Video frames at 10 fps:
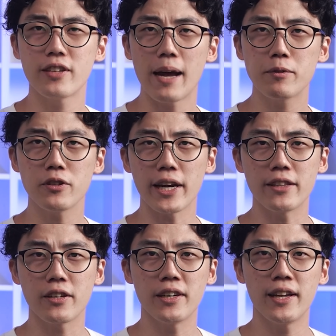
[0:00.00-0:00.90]
Samsung
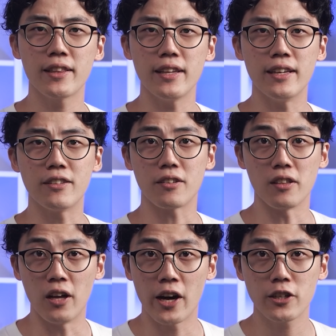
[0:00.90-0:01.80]
Internet is
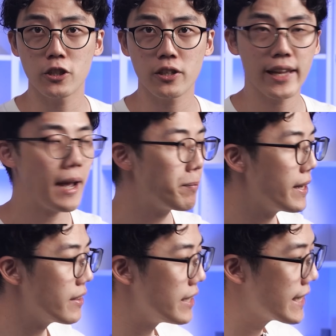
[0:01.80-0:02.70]
launched, tapping the